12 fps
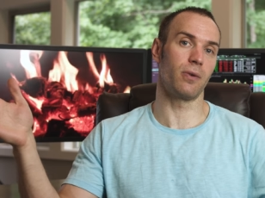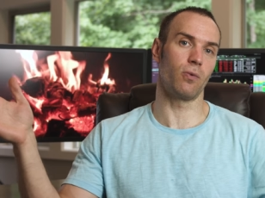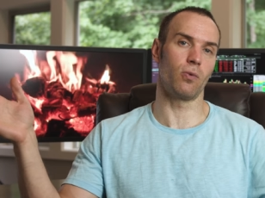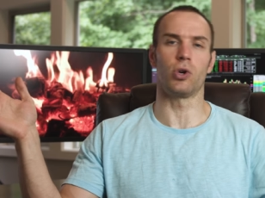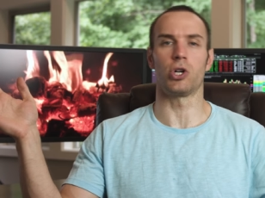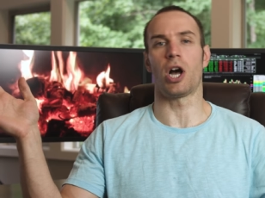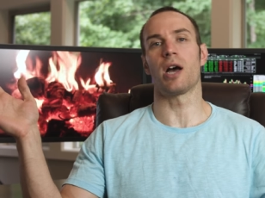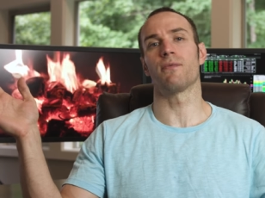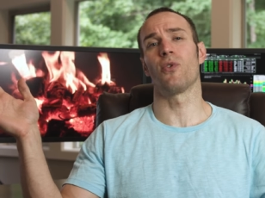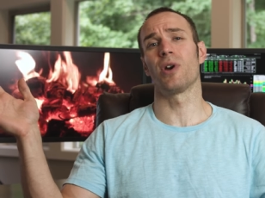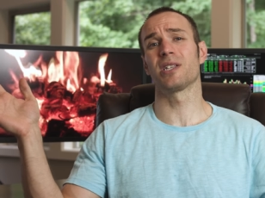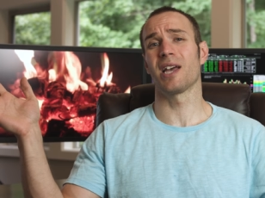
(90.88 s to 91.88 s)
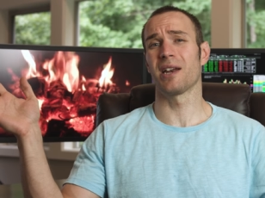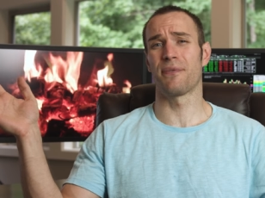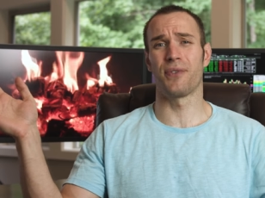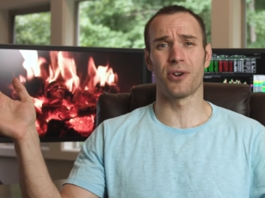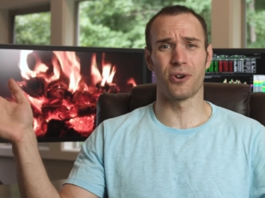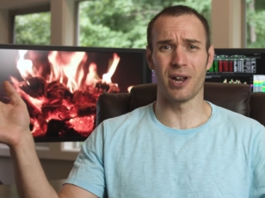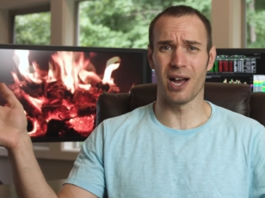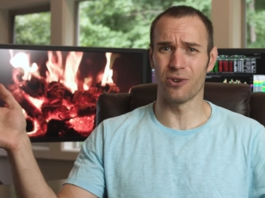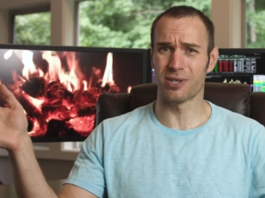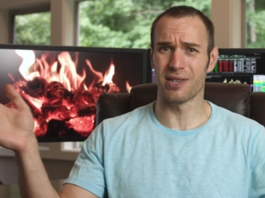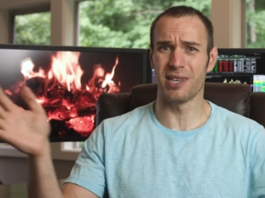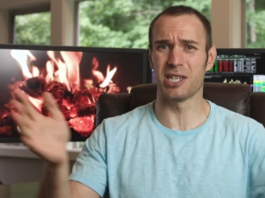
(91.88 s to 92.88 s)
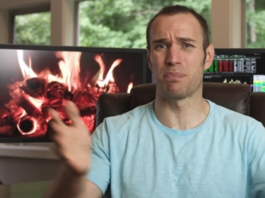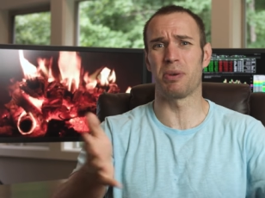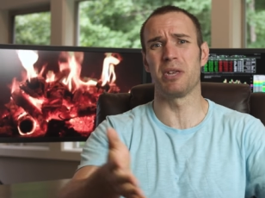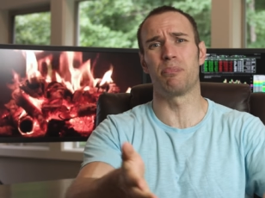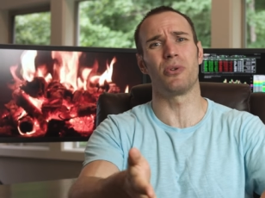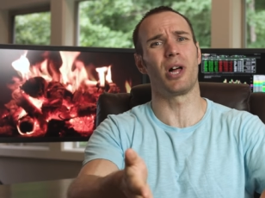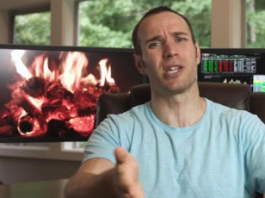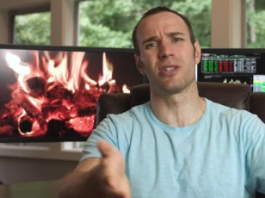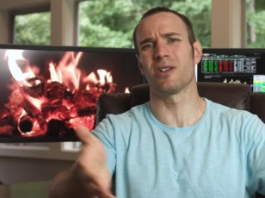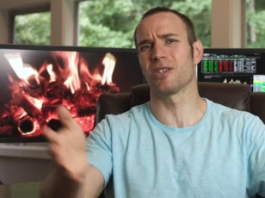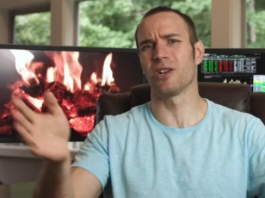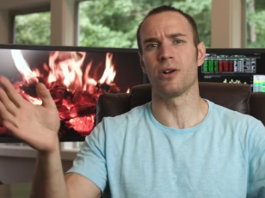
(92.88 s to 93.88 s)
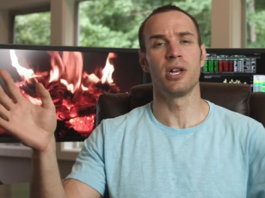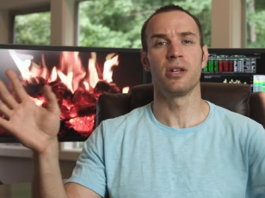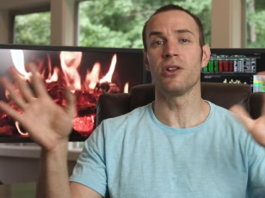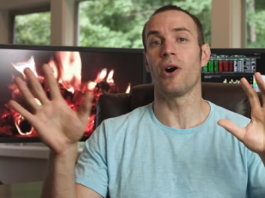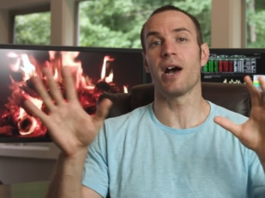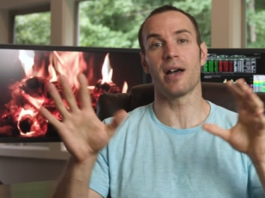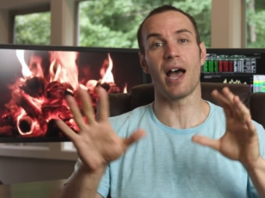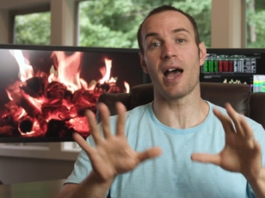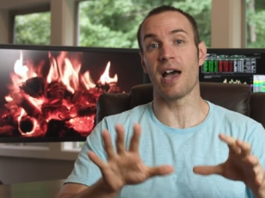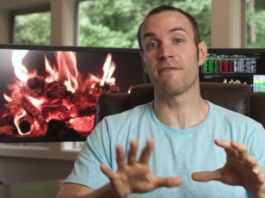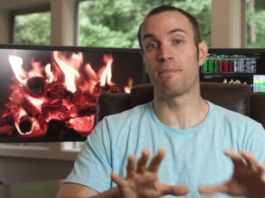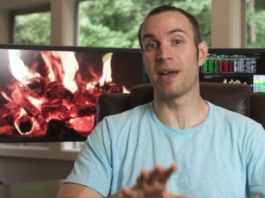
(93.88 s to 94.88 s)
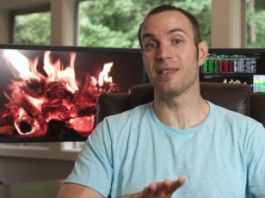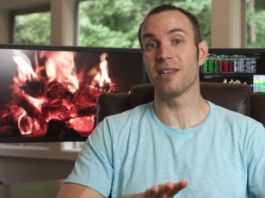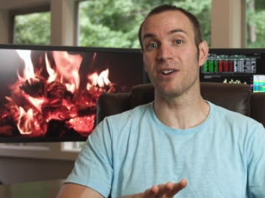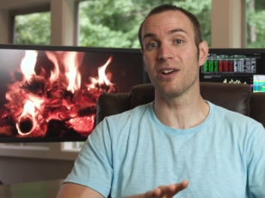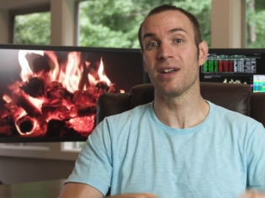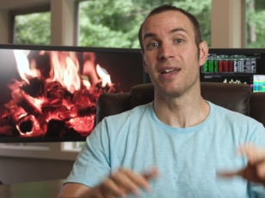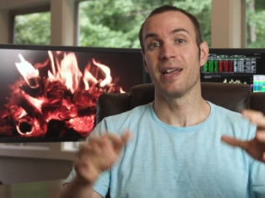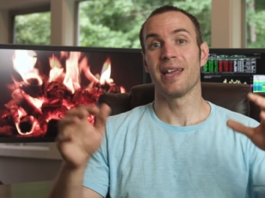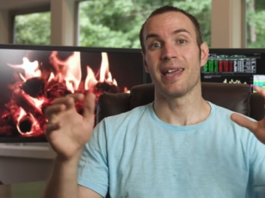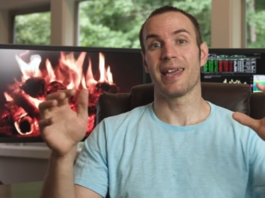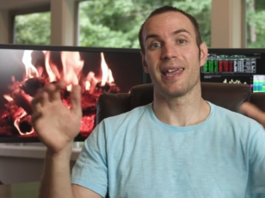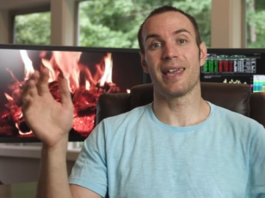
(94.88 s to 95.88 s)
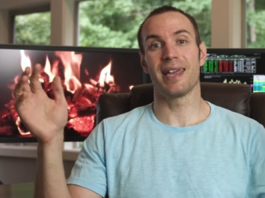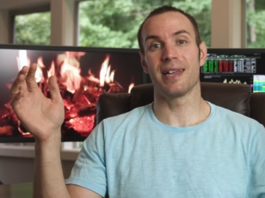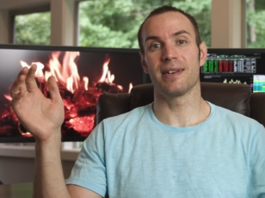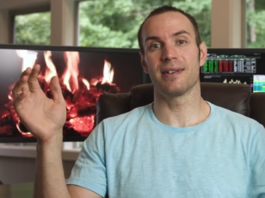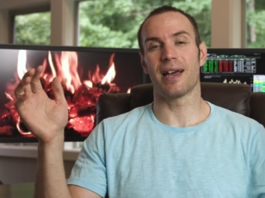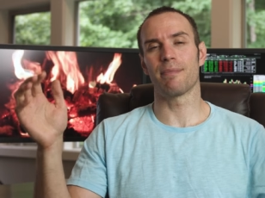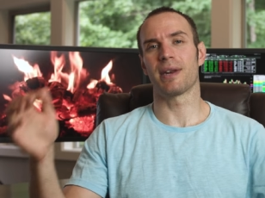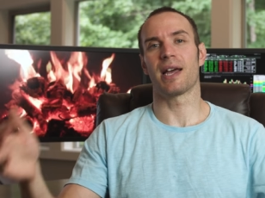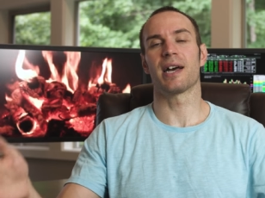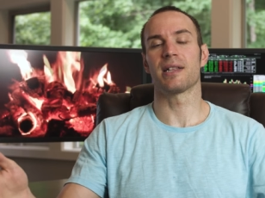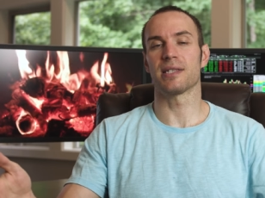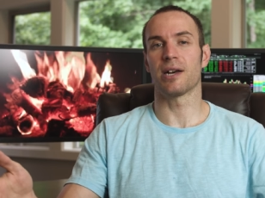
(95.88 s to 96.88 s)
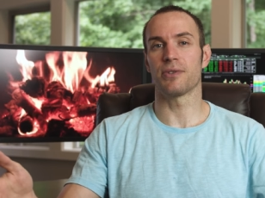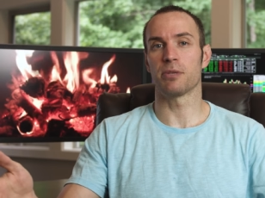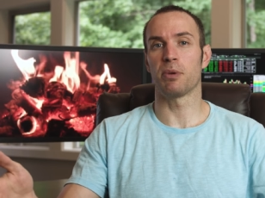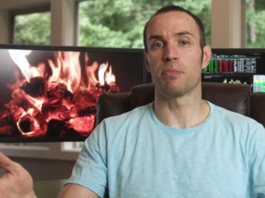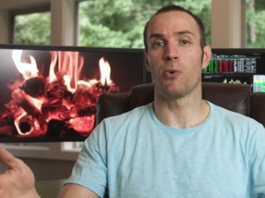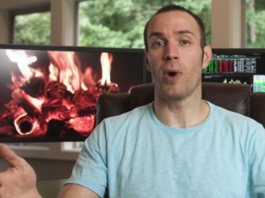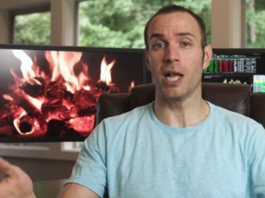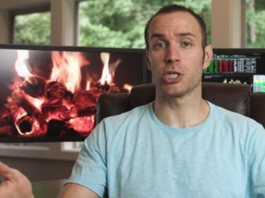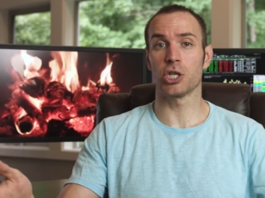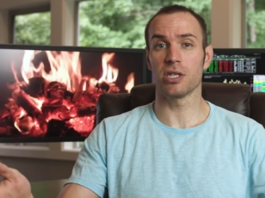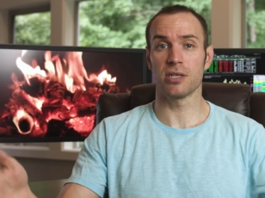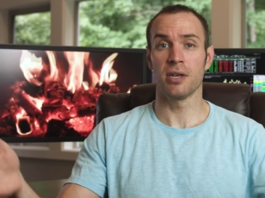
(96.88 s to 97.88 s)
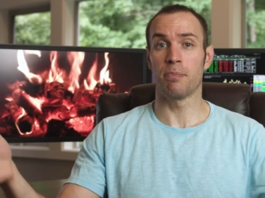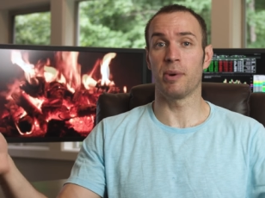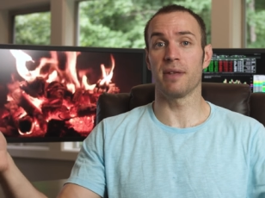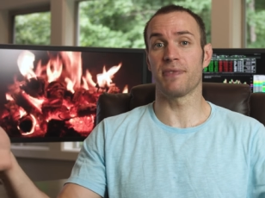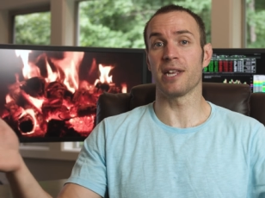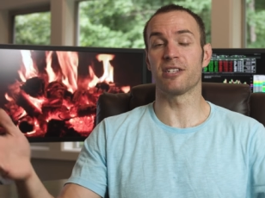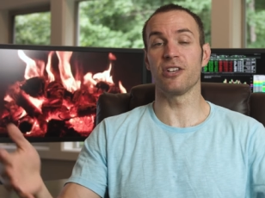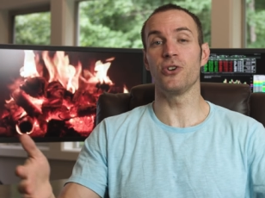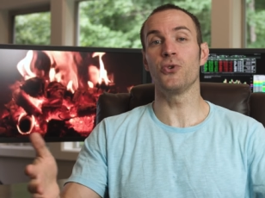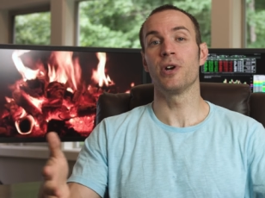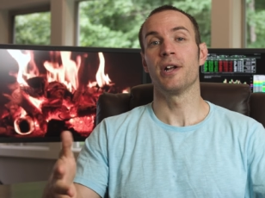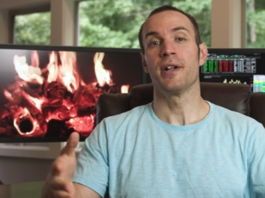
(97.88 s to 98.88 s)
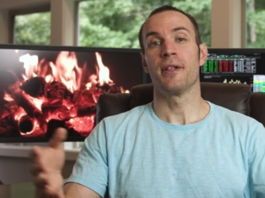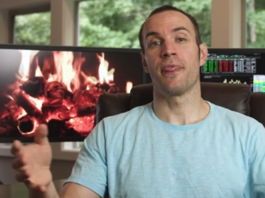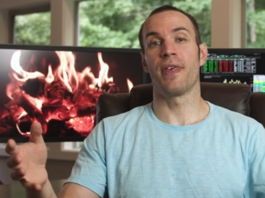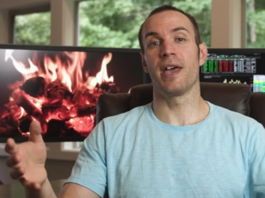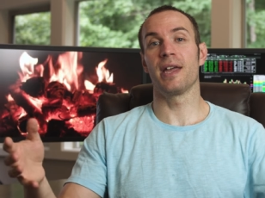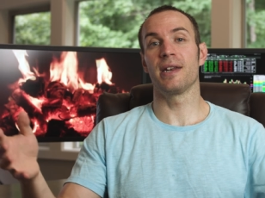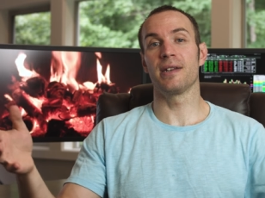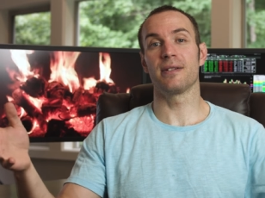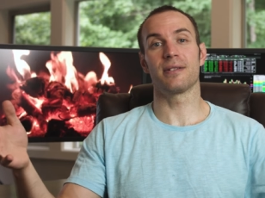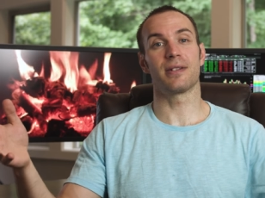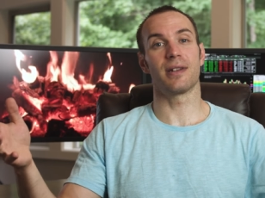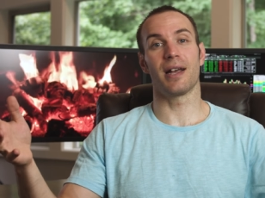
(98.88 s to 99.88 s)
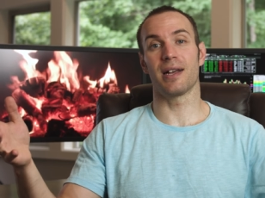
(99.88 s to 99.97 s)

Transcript: well, I've always had it figured out and these people, I don't, you know, no, I, I, I've been there and I mean, I highly doubt these people watch this, but if they do, then